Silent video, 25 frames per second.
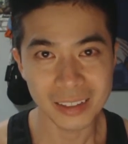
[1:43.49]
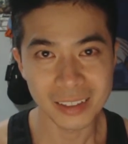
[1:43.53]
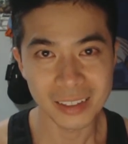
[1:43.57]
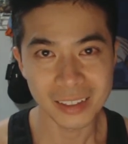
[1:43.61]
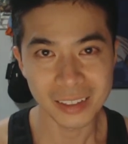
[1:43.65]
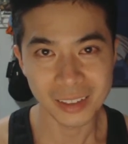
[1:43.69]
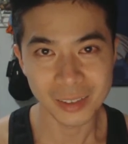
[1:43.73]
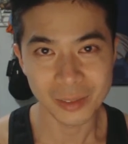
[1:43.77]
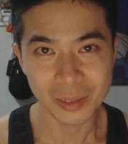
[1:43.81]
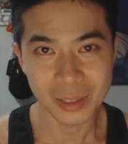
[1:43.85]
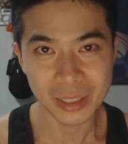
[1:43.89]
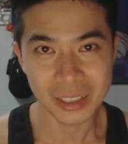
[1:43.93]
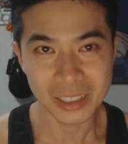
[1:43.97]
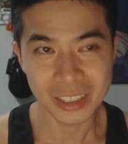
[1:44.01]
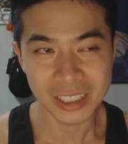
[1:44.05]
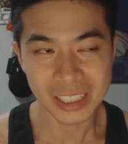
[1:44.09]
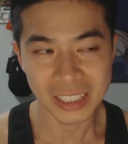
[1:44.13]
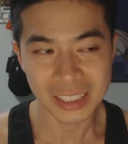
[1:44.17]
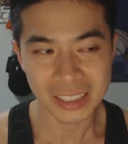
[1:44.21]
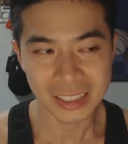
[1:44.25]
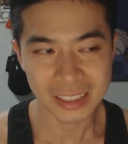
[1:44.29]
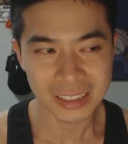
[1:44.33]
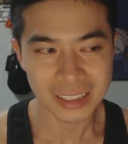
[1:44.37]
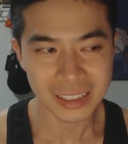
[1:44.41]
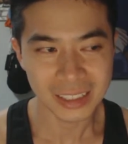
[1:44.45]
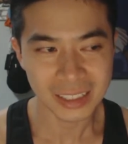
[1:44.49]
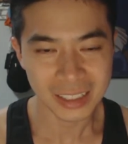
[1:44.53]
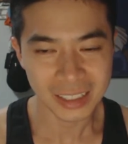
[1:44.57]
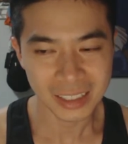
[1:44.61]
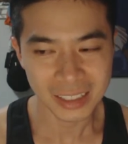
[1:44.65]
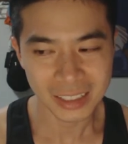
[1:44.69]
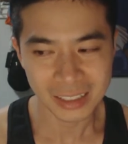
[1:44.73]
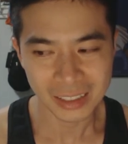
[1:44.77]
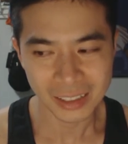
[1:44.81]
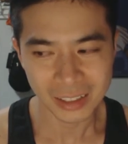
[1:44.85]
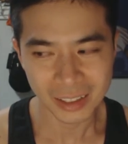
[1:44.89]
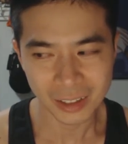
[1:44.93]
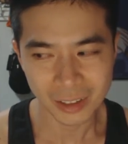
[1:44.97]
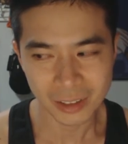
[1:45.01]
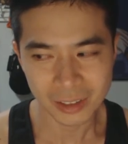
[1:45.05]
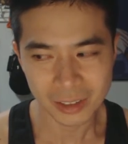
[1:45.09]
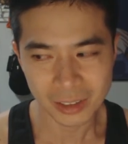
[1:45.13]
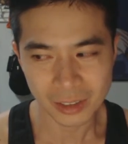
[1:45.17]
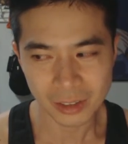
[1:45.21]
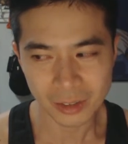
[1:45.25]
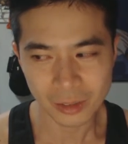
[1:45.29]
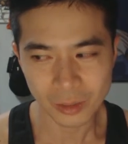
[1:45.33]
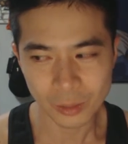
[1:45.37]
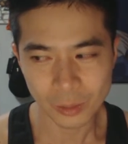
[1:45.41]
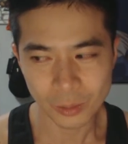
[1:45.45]
you know, we could share the ticket. And I was
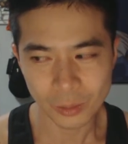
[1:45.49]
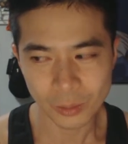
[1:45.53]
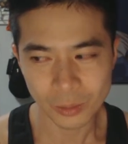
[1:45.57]
like,